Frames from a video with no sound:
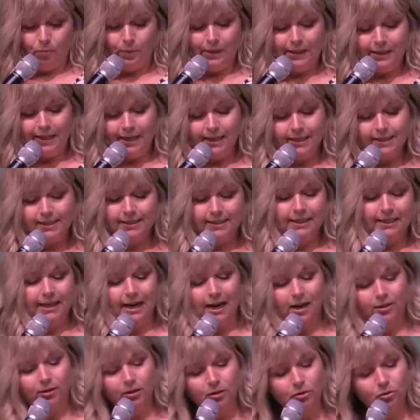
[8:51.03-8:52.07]
We then see
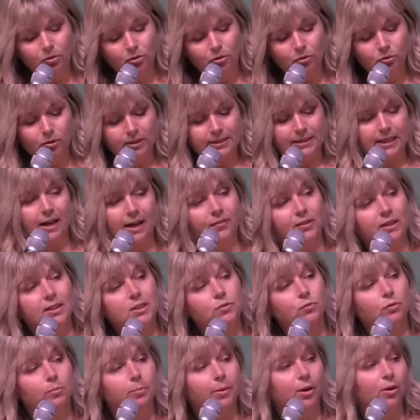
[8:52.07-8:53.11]
how the Lord looks after
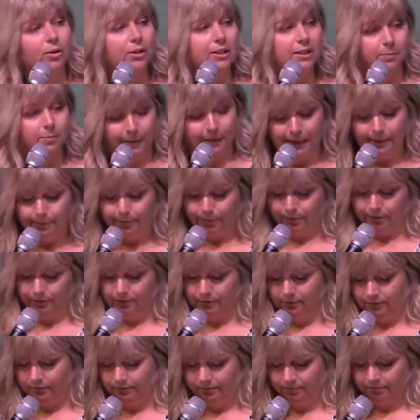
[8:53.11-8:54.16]
his rebellious people.
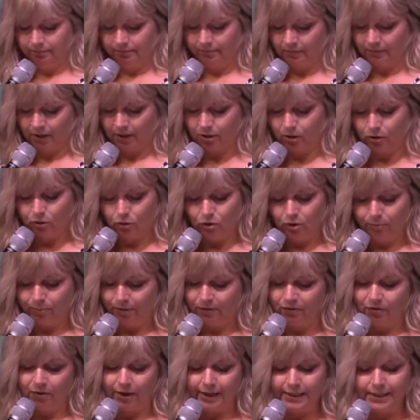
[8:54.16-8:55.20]
The Lord
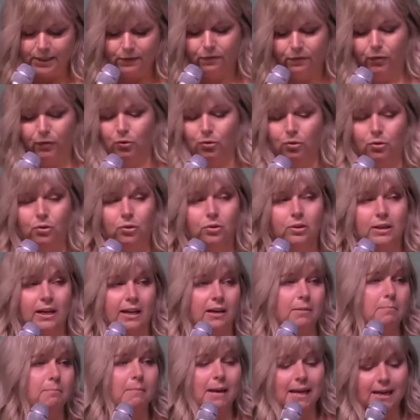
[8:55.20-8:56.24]
provides food and
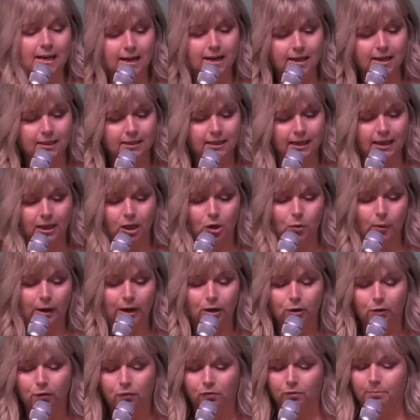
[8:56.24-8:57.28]
manna and
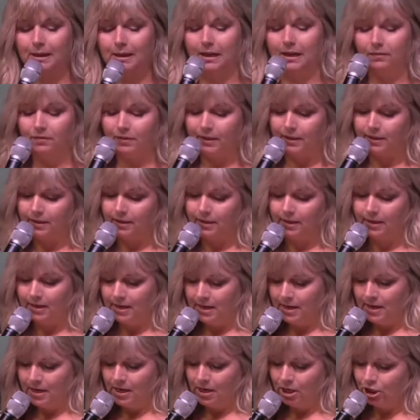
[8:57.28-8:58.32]
quail from heaven,
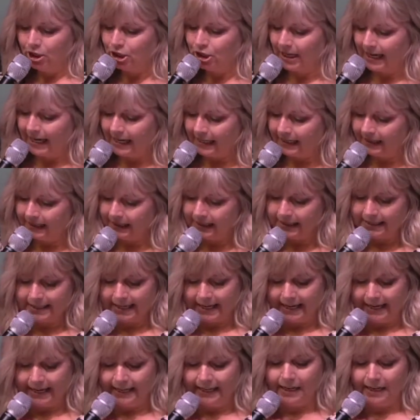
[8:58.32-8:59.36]
shade in the
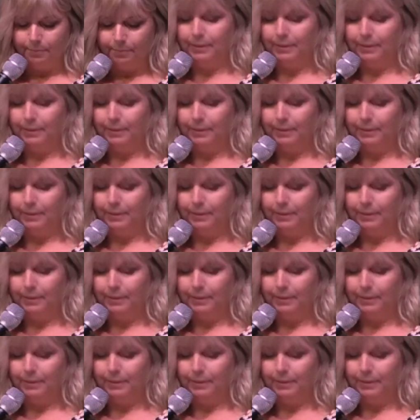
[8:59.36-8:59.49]
day, a